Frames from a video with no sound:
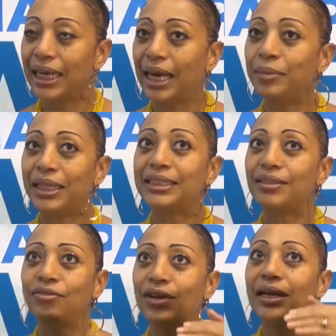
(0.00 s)
And that's a
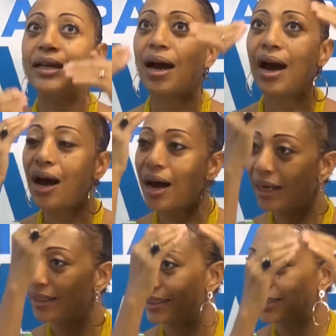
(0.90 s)
very high
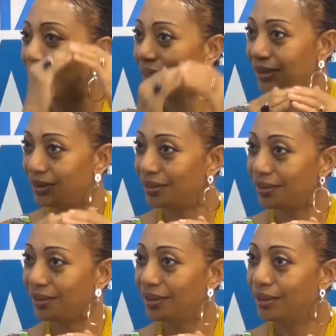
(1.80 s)
standard
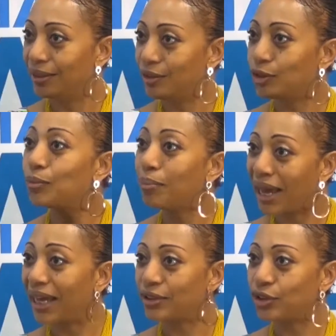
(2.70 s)
to
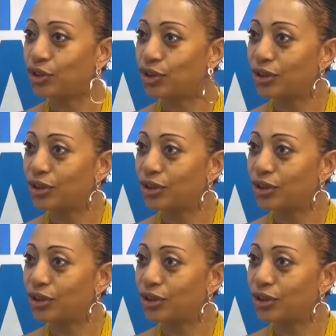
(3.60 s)
match